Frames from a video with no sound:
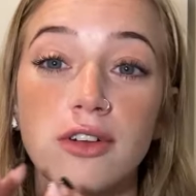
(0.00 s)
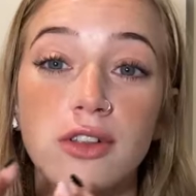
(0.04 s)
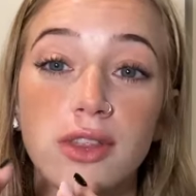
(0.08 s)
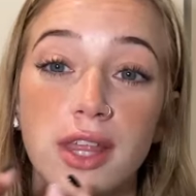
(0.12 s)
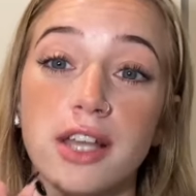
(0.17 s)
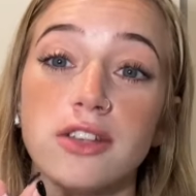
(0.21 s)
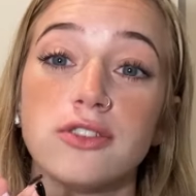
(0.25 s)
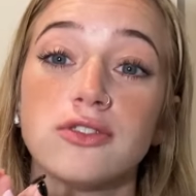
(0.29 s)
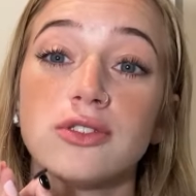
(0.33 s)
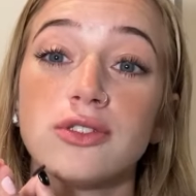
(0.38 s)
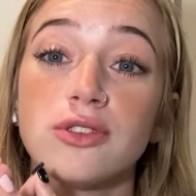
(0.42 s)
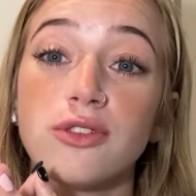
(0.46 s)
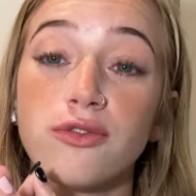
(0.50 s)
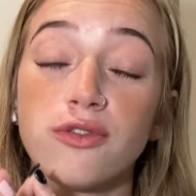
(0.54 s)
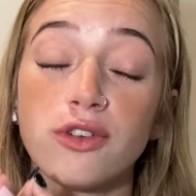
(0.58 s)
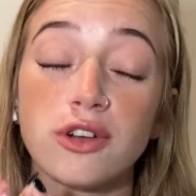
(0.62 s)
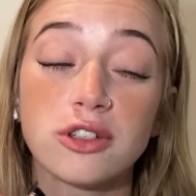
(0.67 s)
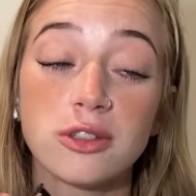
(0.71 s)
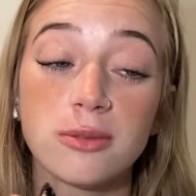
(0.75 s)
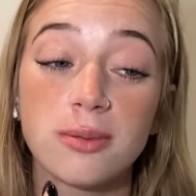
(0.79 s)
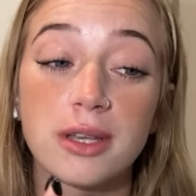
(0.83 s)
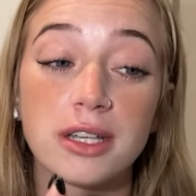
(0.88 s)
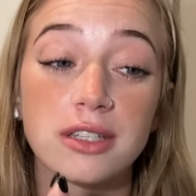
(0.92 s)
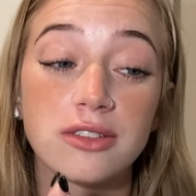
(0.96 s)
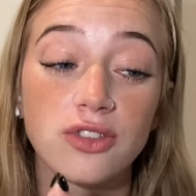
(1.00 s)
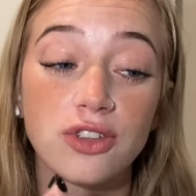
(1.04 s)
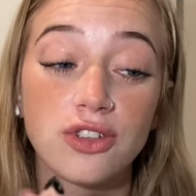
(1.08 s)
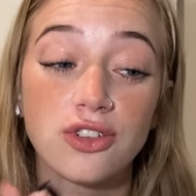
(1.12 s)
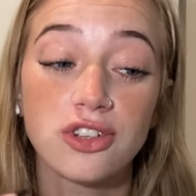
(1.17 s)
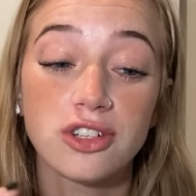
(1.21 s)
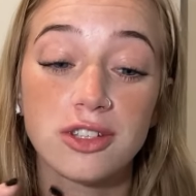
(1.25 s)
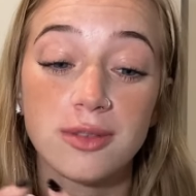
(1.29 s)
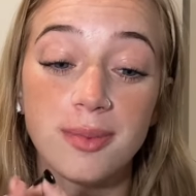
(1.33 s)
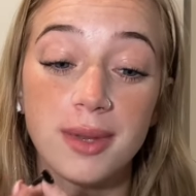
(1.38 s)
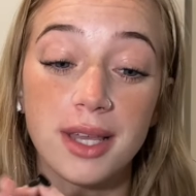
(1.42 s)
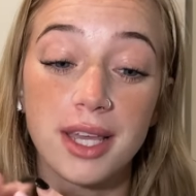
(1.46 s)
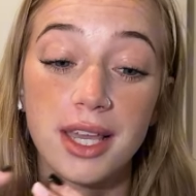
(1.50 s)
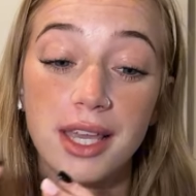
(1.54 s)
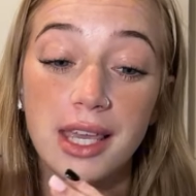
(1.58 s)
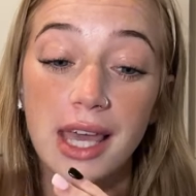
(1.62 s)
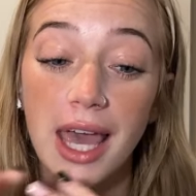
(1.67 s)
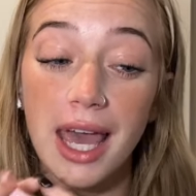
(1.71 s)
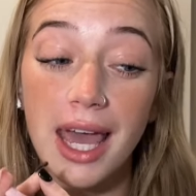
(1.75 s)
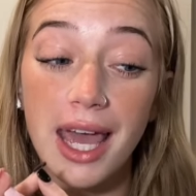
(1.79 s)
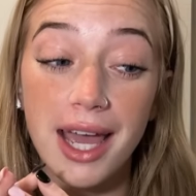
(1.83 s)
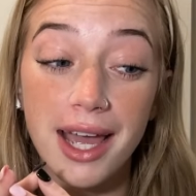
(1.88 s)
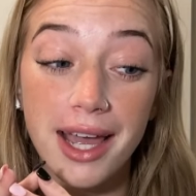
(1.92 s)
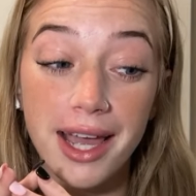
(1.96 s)
liked her in the first place than just being
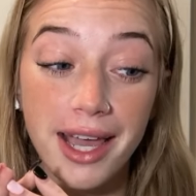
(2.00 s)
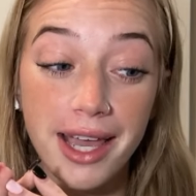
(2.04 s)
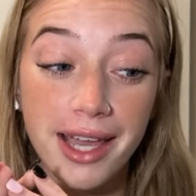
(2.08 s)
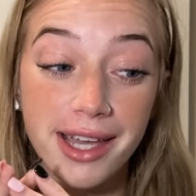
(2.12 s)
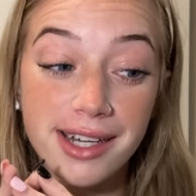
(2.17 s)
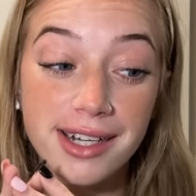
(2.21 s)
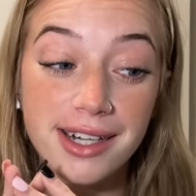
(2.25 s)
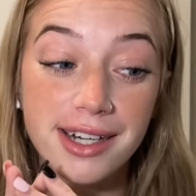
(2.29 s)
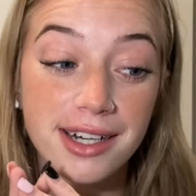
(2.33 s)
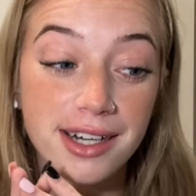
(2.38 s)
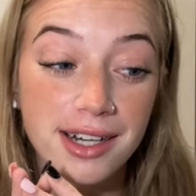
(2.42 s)
gay.